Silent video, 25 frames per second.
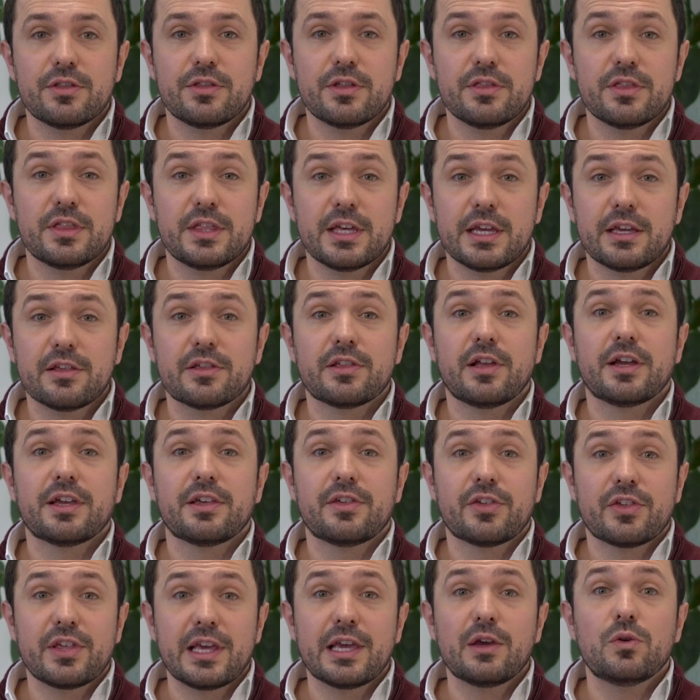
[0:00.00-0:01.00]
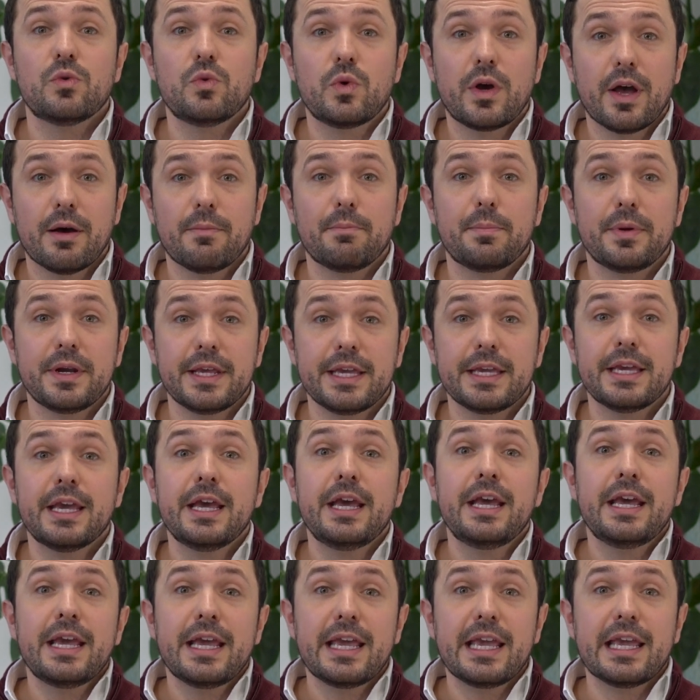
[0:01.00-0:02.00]
than things like single company
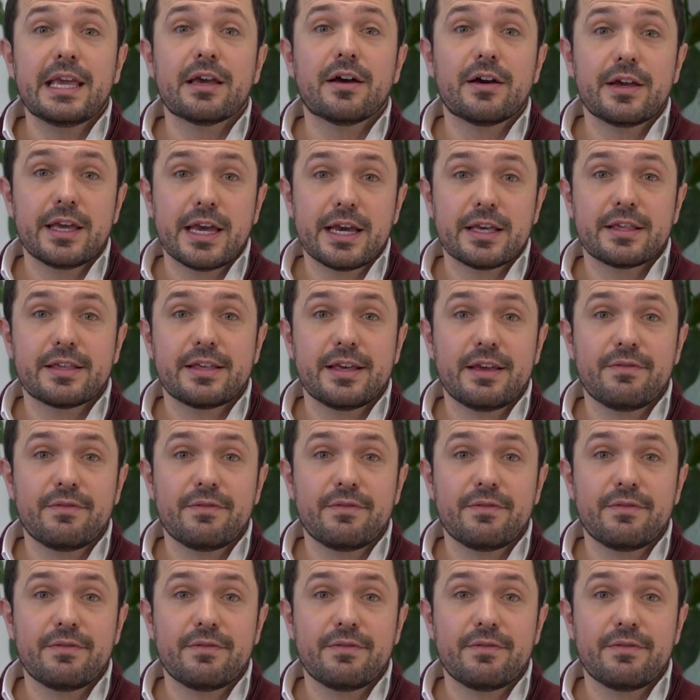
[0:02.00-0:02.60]
EIS